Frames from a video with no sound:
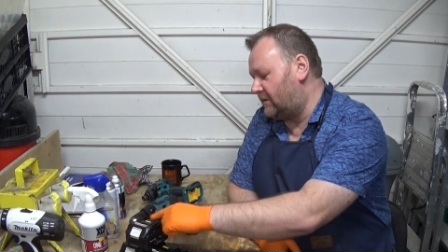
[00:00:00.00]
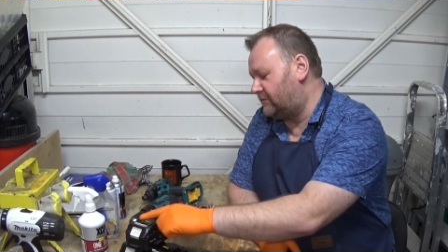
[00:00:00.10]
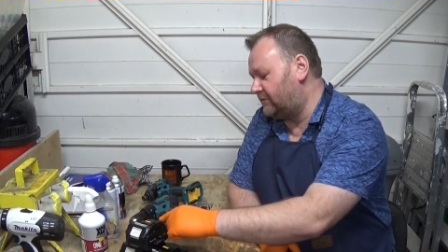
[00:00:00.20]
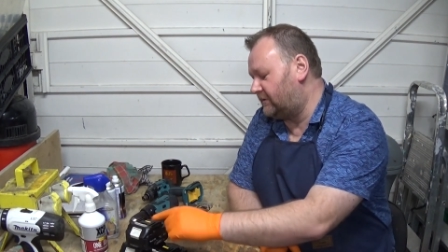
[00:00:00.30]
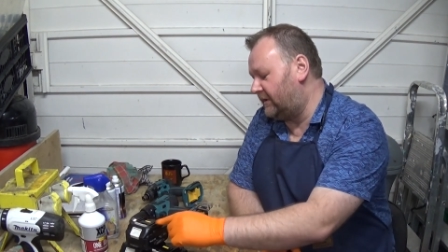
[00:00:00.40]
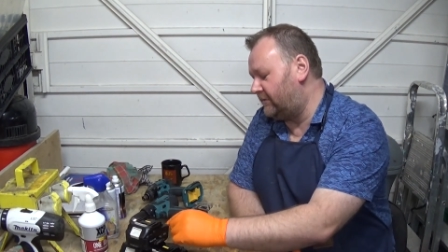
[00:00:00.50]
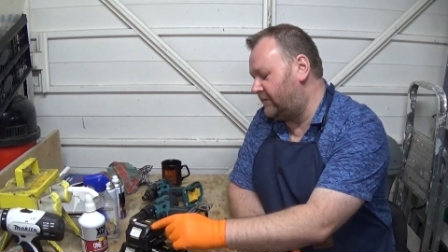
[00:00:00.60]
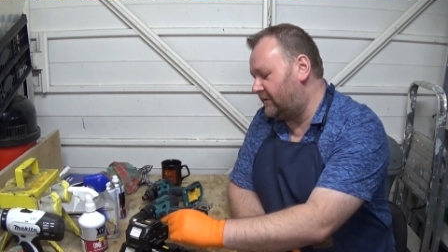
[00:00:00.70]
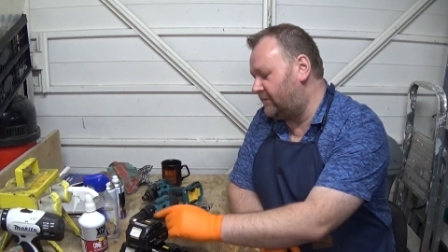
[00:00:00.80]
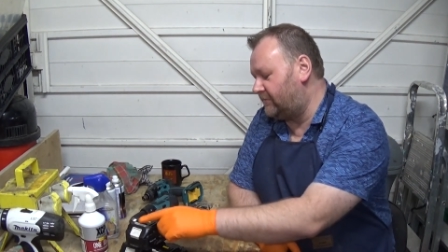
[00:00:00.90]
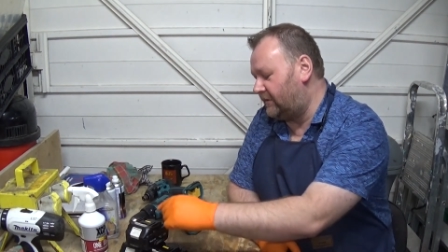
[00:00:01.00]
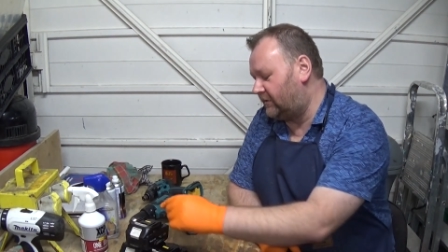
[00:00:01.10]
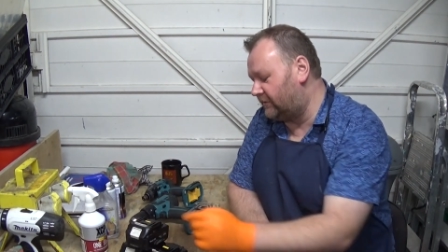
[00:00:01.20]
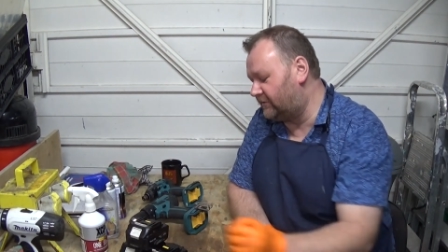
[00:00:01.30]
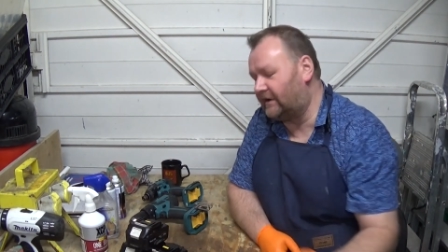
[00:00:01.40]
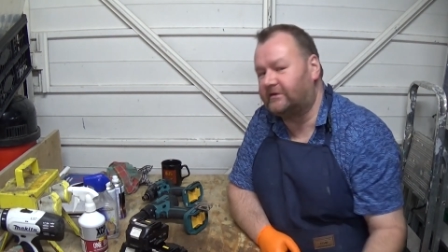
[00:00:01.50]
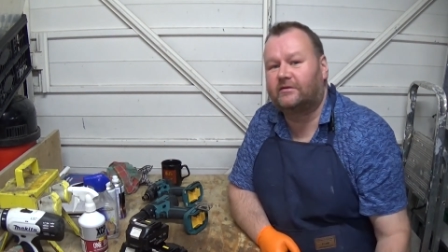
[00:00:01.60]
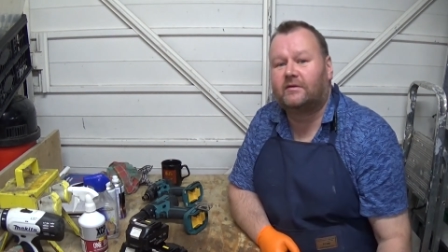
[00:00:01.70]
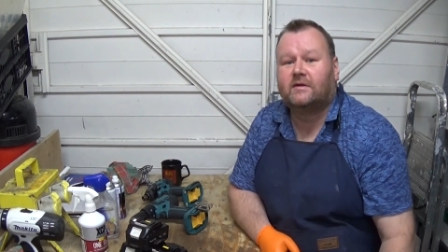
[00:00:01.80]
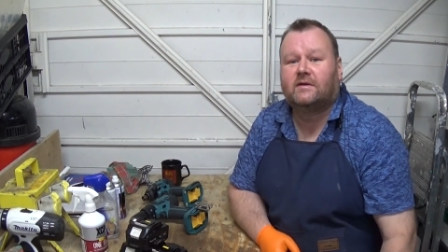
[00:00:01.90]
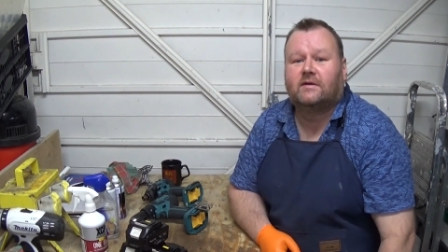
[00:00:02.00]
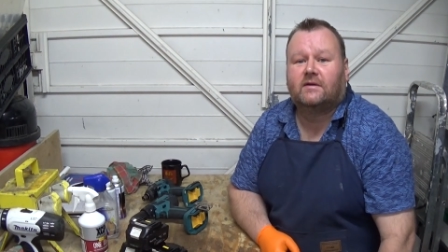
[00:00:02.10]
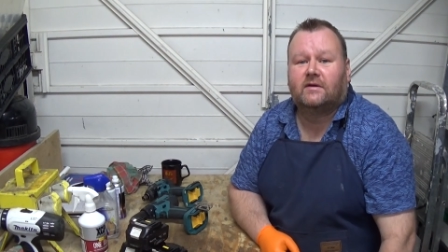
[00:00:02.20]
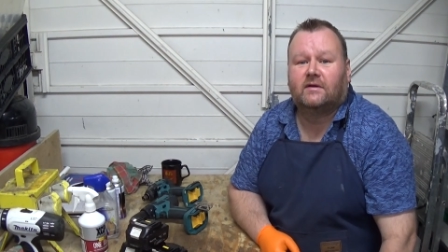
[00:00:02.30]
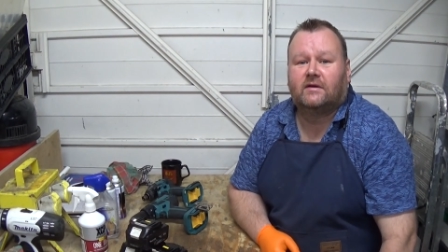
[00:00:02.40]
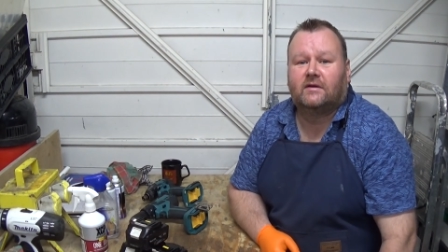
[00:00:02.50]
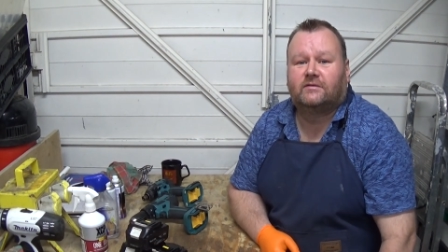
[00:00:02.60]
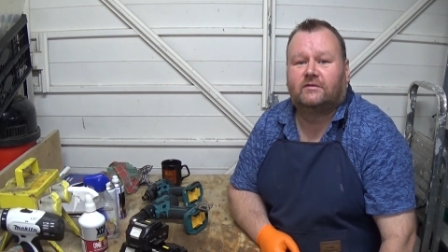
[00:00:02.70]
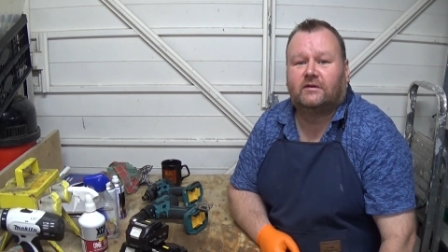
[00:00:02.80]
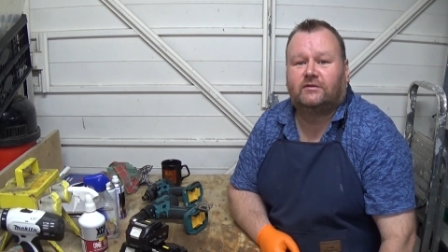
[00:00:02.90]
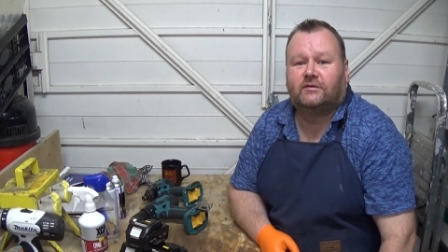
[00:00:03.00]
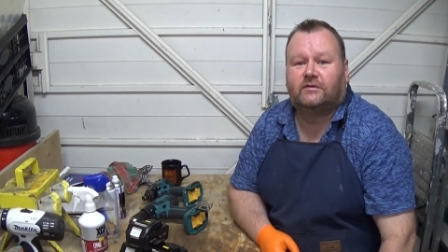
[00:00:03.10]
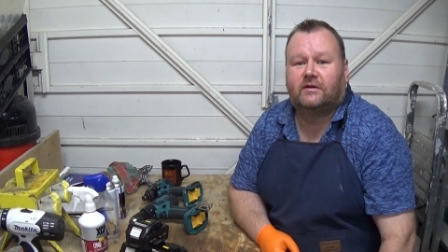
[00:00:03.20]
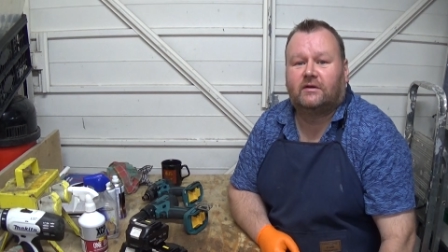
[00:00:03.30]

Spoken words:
switch cleaner in the contacts, so they should